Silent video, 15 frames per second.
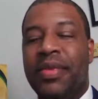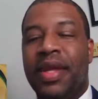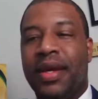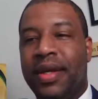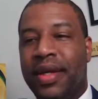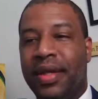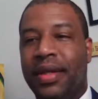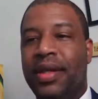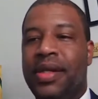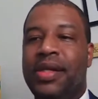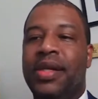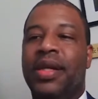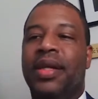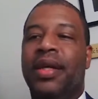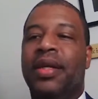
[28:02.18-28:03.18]
Akila is
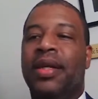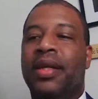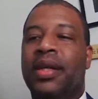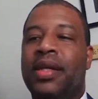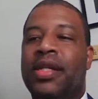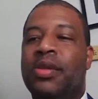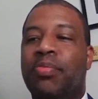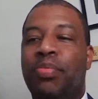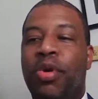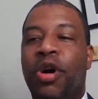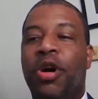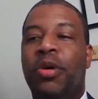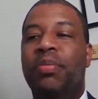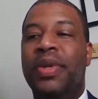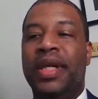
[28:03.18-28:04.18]
saying that it needs
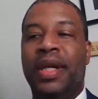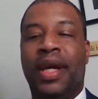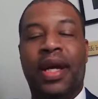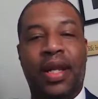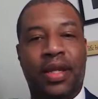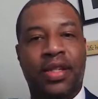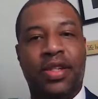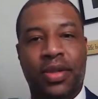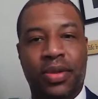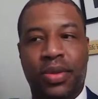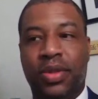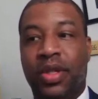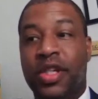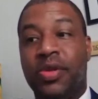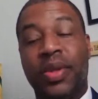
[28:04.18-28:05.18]
public health
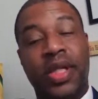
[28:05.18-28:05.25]
solutions,